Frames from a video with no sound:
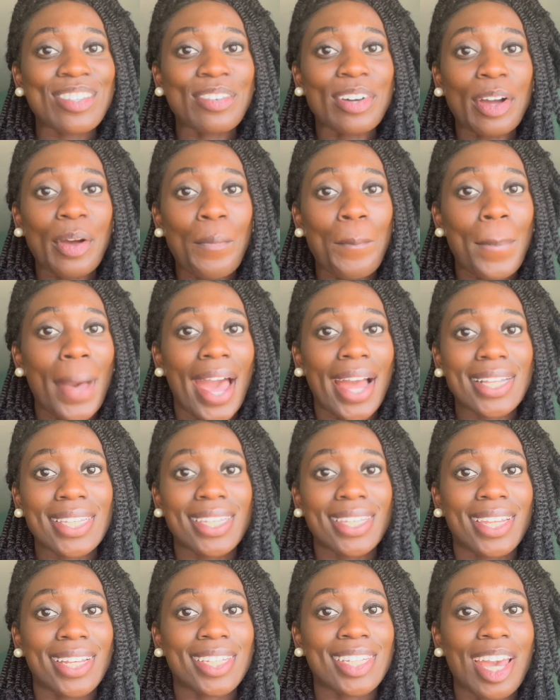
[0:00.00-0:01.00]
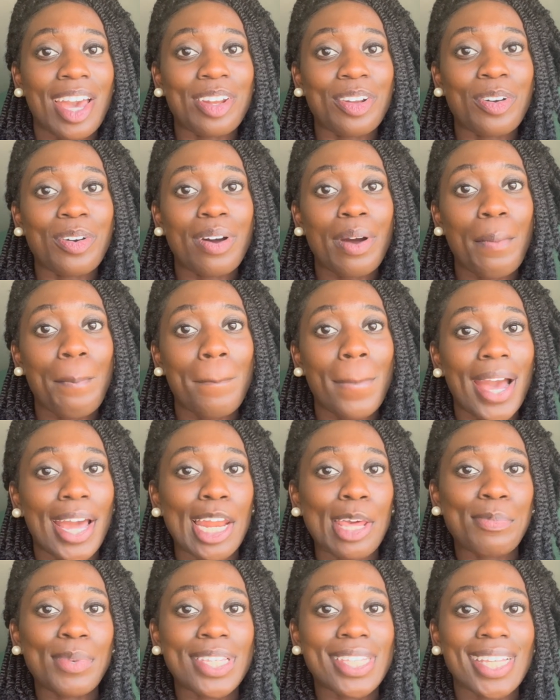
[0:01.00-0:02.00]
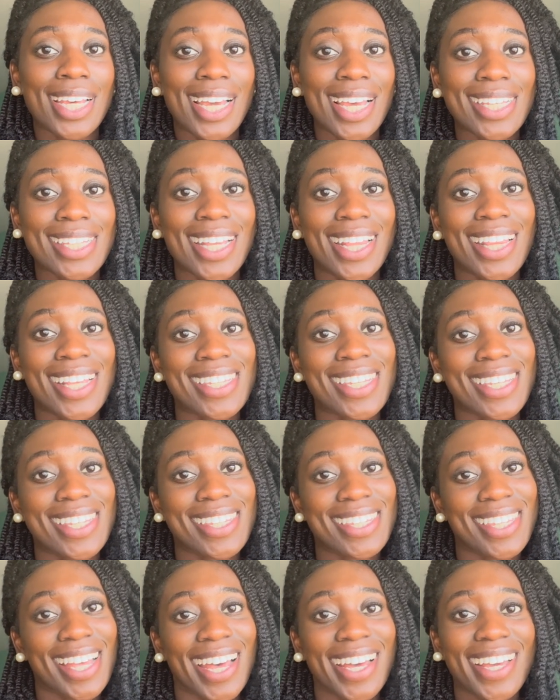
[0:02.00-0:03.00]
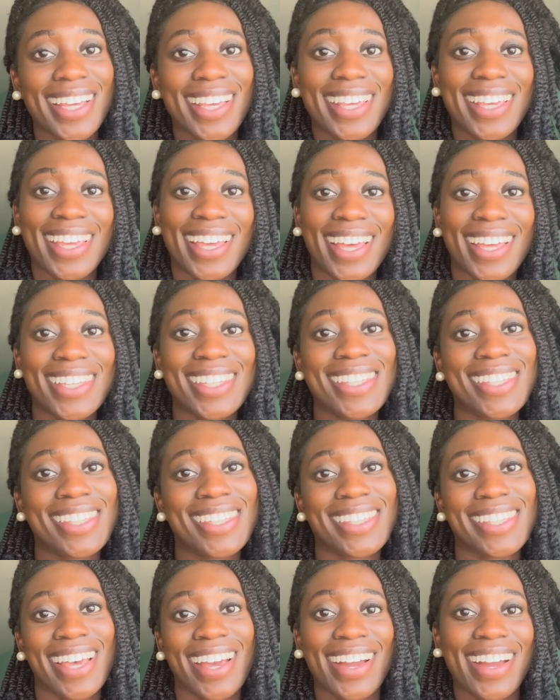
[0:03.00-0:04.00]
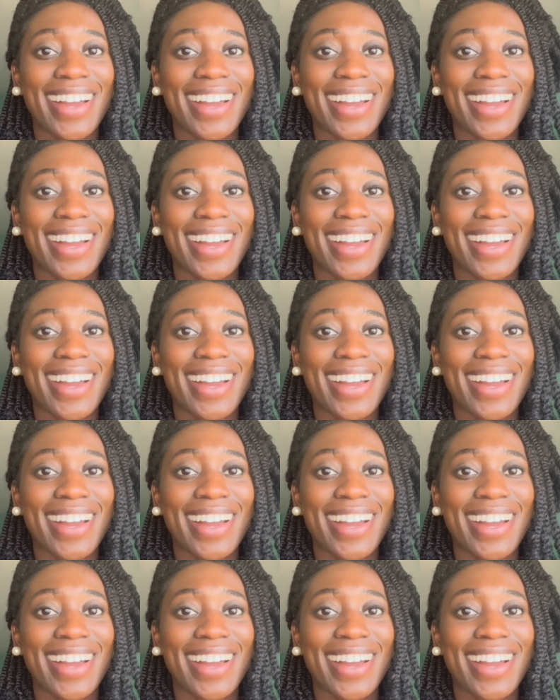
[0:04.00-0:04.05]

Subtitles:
welcome back to the channel. My name is Sunkiss and this is Sunkisser.